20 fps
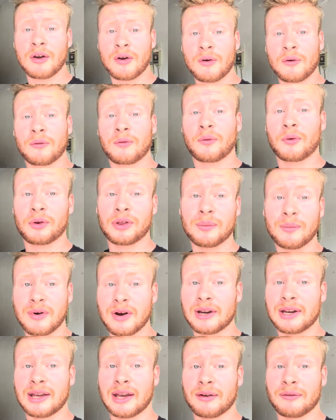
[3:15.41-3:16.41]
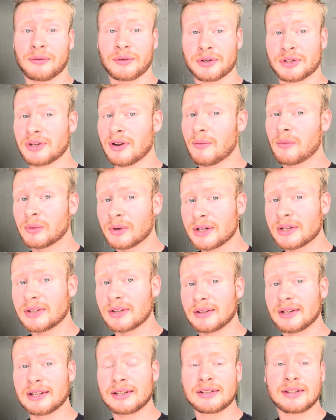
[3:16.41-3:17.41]
for the money, and for some reason
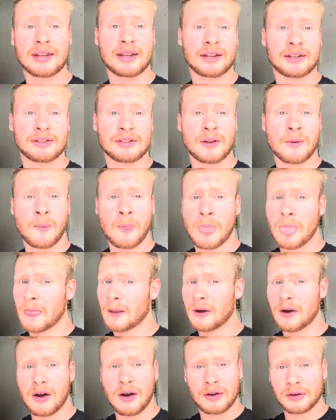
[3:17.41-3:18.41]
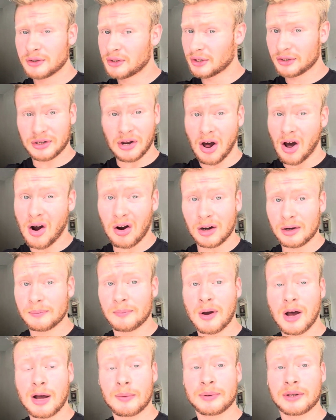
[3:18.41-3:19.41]
these things just aren't
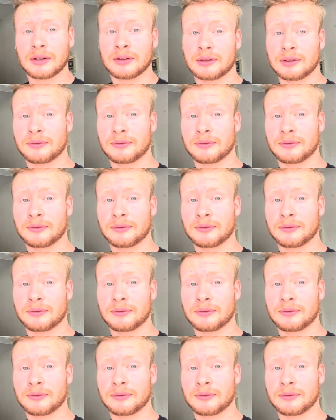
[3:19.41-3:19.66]
popular.